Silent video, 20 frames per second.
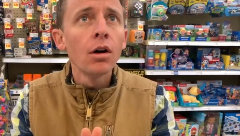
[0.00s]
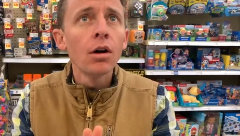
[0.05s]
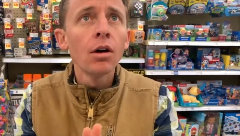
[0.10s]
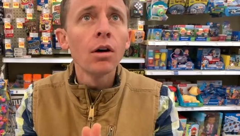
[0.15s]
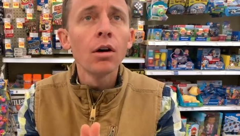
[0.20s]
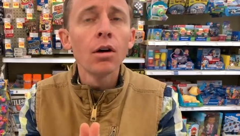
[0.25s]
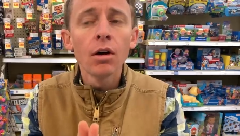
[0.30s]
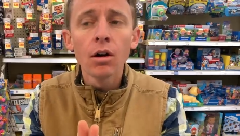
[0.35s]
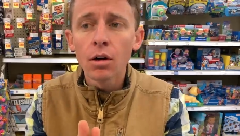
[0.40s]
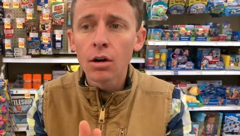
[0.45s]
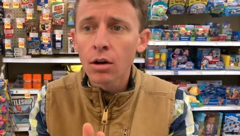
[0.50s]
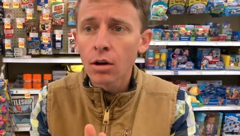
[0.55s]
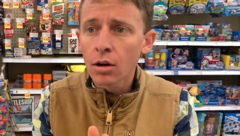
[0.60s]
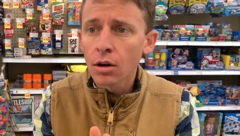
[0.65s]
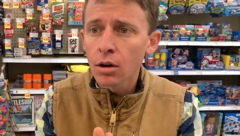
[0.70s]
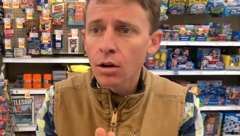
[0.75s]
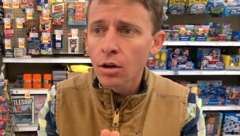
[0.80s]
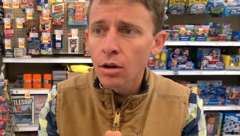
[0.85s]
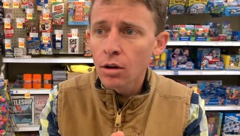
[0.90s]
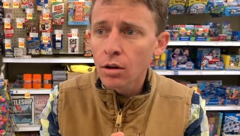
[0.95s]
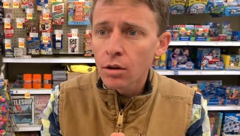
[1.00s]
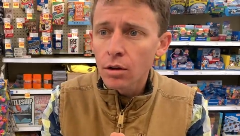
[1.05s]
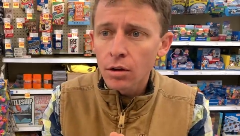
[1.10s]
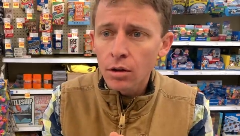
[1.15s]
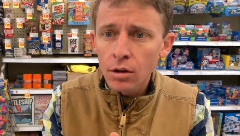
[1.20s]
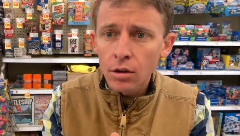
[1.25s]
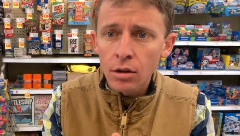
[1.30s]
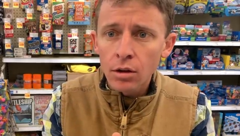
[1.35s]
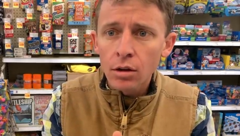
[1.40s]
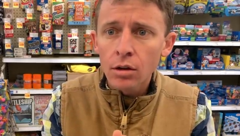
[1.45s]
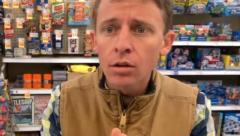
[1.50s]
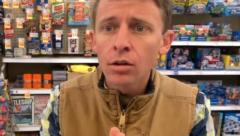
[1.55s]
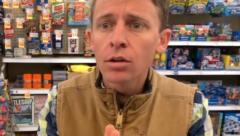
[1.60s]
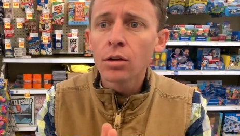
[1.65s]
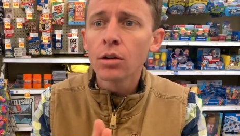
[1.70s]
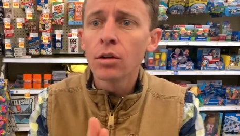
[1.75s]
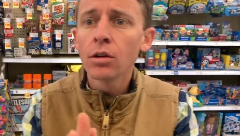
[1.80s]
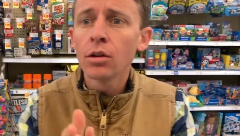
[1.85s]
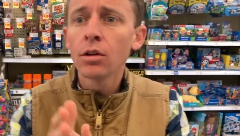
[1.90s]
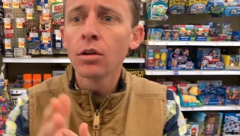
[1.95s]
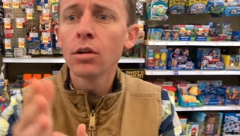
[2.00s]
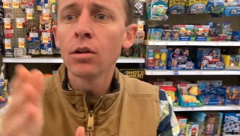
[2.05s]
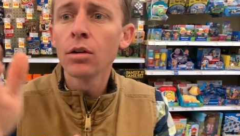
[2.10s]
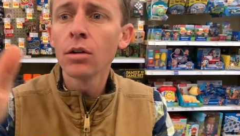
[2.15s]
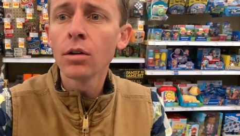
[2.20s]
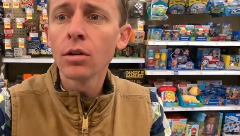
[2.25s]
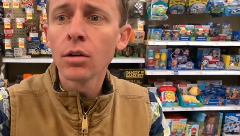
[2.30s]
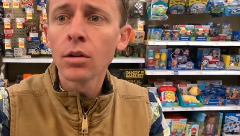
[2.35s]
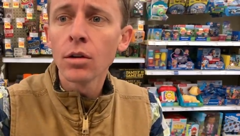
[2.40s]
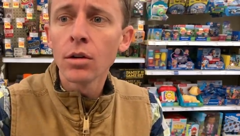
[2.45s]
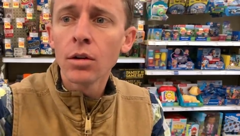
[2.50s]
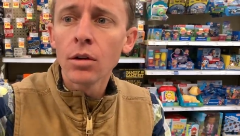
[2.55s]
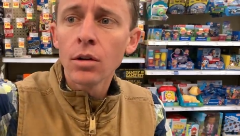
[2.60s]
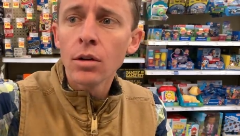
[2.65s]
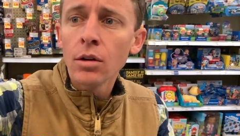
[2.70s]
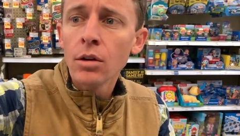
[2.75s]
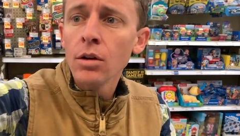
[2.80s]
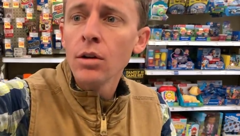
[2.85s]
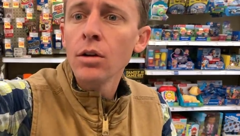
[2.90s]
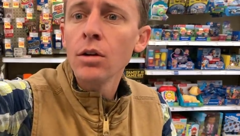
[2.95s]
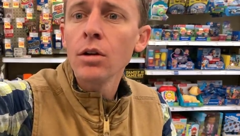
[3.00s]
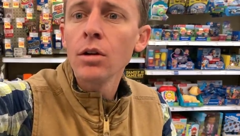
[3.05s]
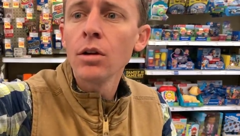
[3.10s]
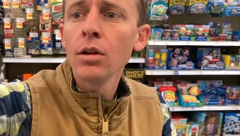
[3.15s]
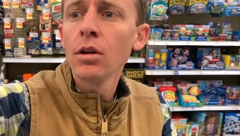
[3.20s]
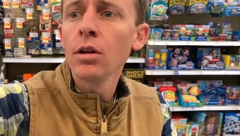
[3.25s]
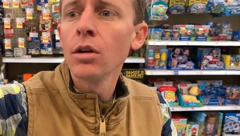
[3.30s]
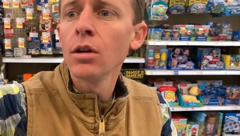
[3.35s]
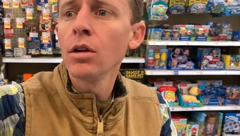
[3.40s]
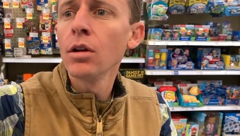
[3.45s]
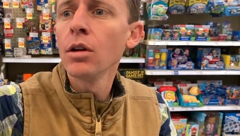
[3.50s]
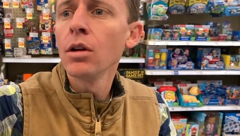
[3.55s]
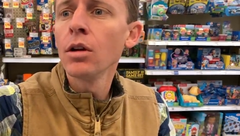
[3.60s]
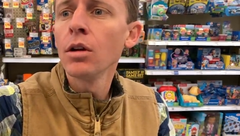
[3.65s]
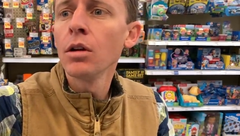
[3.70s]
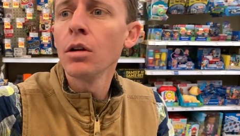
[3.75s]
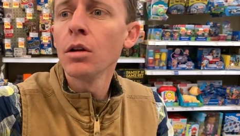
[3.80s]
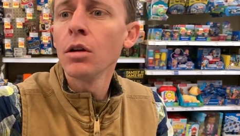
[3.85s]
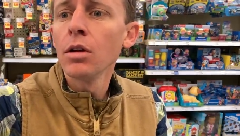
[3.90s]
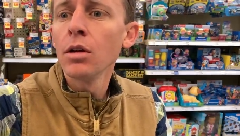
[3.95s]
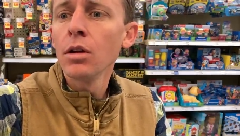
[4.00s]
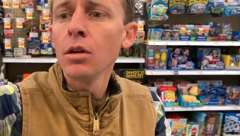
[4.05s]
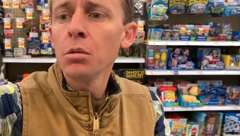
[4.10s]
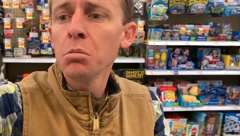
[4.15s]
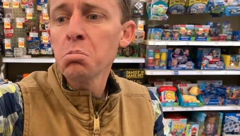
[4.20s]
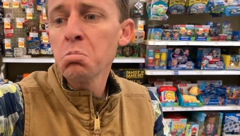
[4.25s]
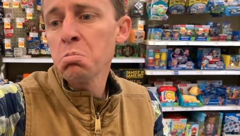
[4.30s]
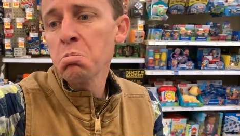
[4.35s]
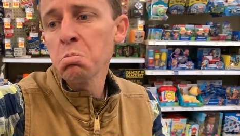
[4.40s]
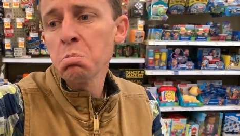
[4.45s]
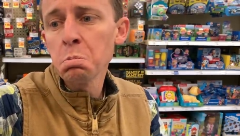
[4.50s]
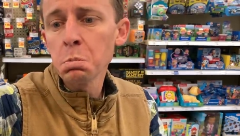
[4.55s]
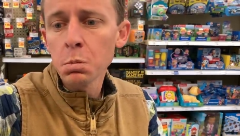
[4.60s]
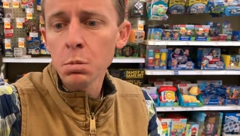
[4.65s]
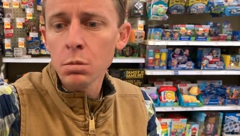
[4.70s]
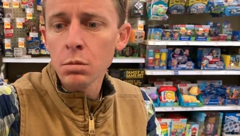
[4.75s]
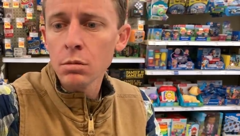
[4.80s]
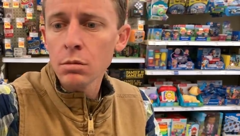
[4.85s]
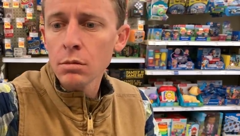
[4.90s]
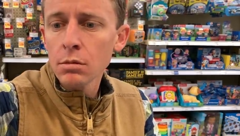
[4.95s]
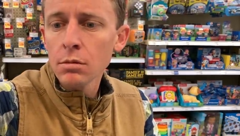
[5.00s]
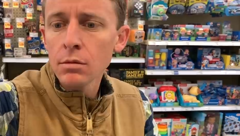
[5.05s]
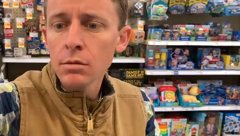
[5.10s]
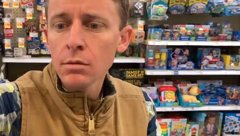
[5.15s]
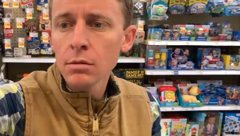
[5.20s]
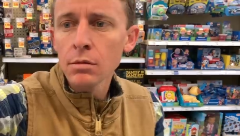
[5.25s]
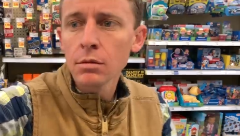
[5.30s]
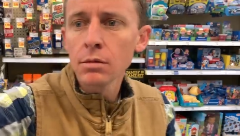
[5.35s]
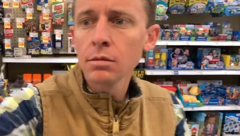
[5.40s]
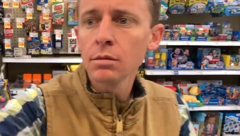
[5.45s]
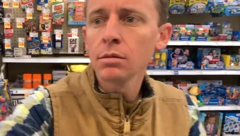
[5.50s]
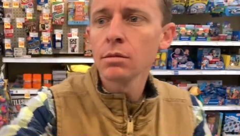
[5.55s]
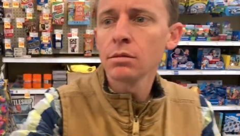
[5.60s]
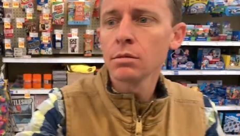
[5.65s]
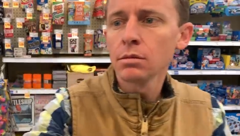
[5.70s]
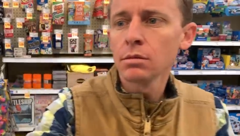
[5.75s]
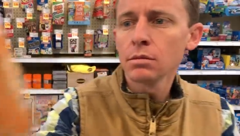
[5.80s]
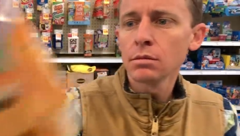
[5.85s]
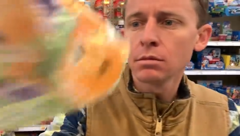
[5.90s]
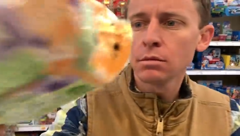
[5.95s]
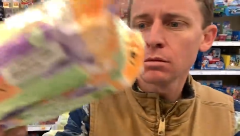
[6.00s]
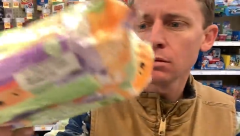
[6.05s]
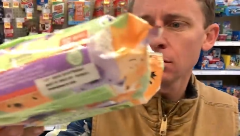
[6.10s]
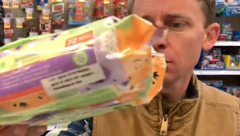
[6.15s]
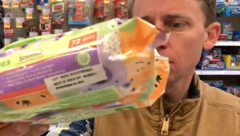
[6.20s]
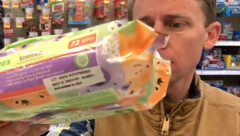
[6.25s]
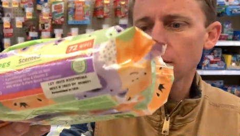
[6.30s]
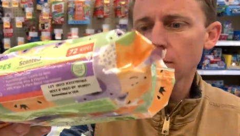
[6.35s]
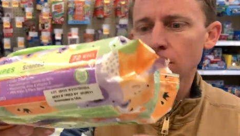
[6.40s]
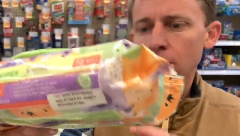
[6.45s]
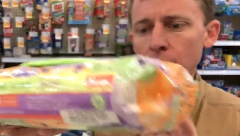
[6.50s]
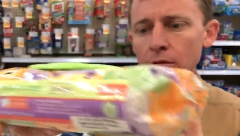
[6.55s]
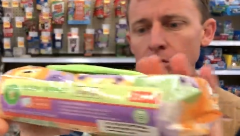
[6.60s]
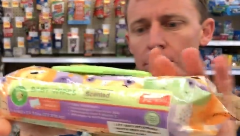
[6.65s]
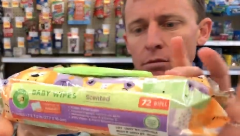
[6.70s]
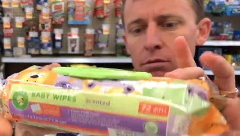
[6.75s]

[no speech]